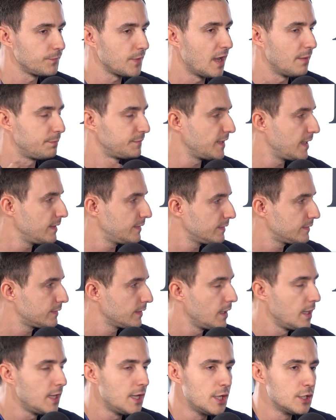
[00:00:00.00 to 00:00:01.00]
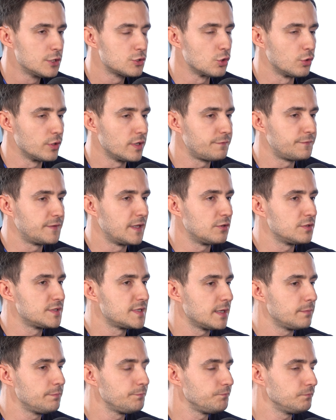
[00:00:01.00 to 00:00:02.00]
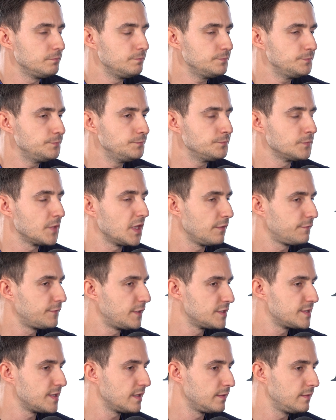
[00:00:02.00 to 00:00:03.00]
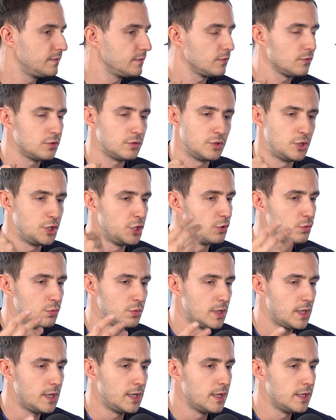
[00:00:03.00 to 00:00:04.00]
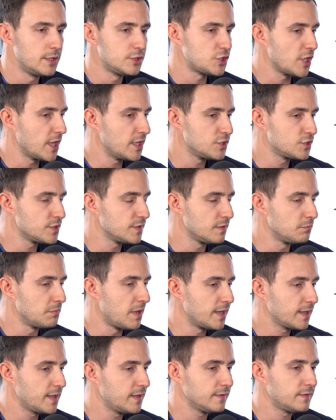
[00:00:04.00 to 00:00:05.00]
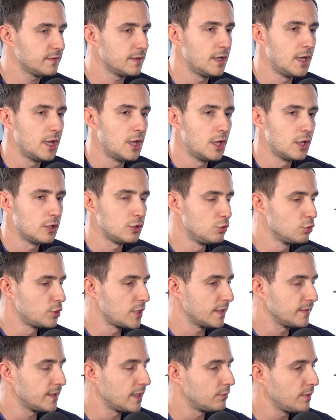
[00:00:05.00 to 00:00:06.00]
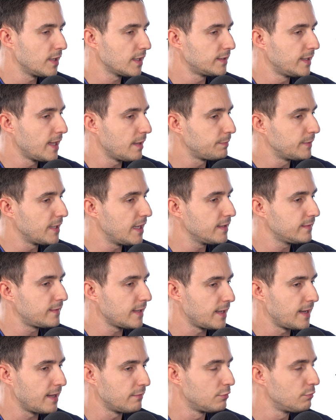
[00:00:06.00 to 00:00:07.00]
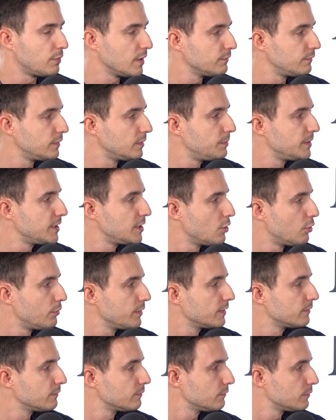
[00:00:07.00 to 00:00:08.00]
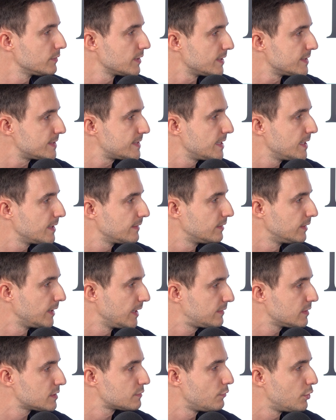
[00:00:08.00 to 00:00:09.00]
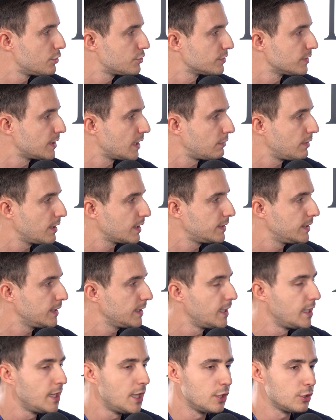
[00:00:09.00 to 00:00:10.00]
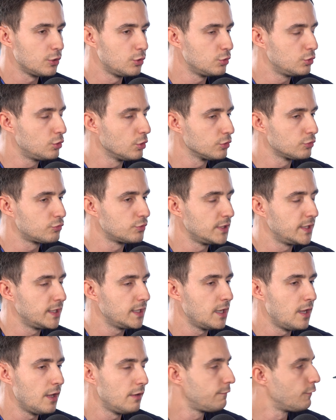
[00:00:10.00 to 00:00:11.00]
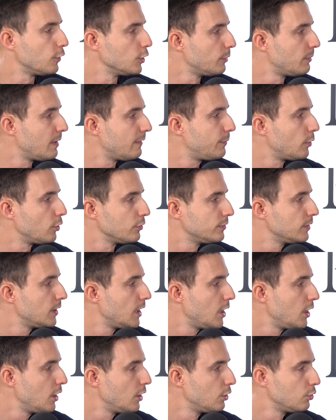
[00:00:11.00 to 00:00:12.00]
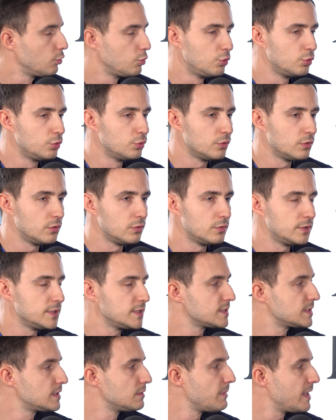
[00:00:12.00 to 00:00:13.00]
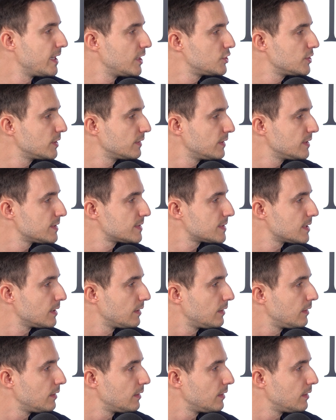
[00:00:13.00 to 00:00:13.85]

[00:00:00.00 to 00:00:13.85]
updated. So if there's a if there's a new change in the market, you can directly apply it, and everyone will be knowing and seeing the latest version directly. You don't really follow up on who is the managing this